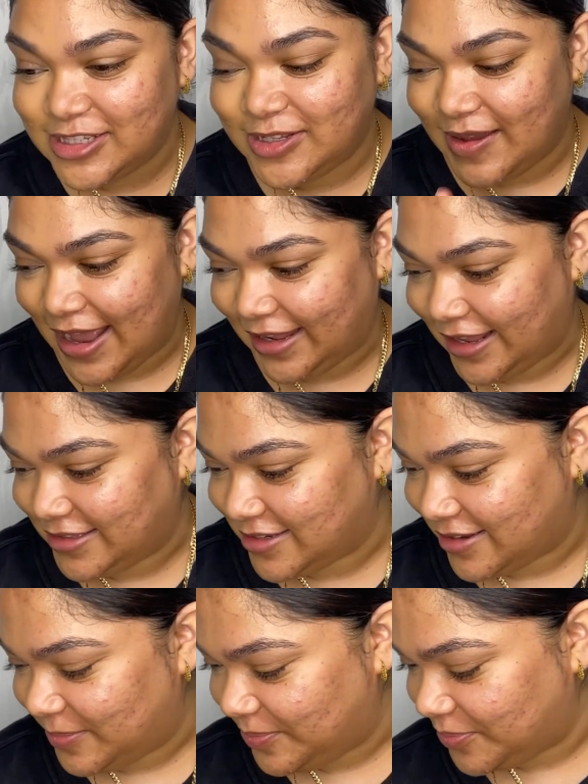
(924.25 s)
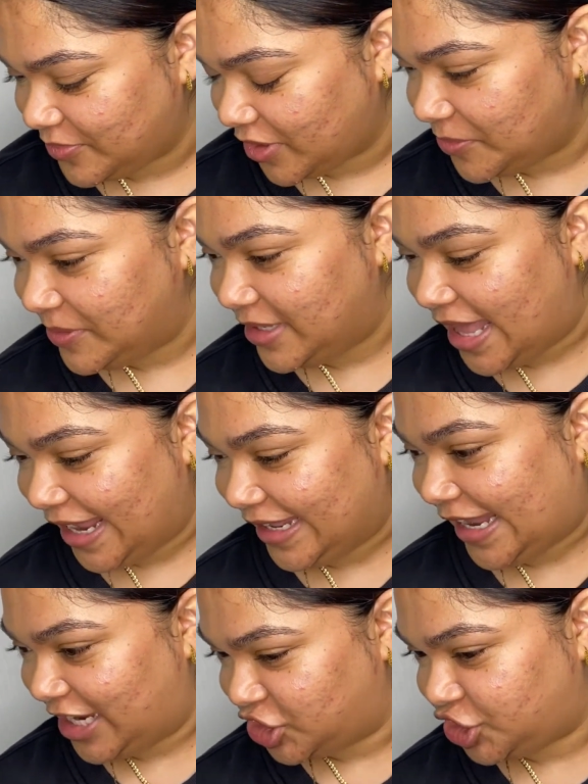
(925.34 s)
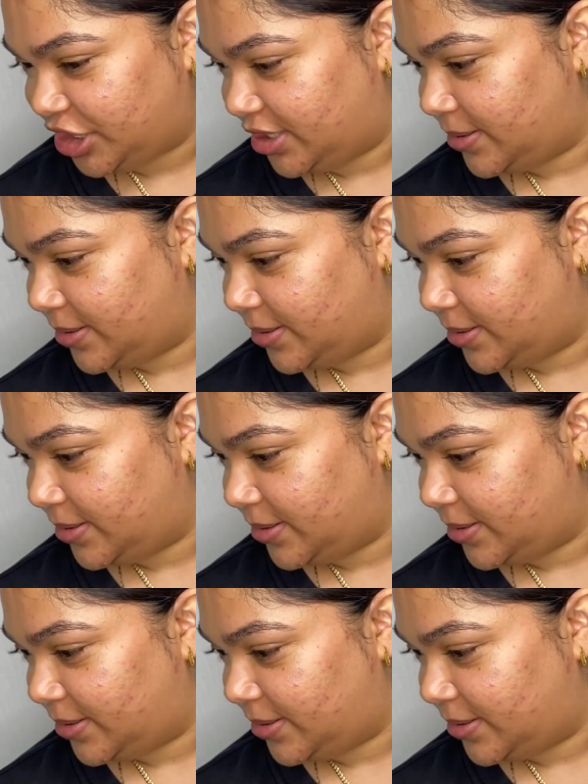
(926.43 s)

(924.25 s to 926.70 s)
highlighter. We like that shade.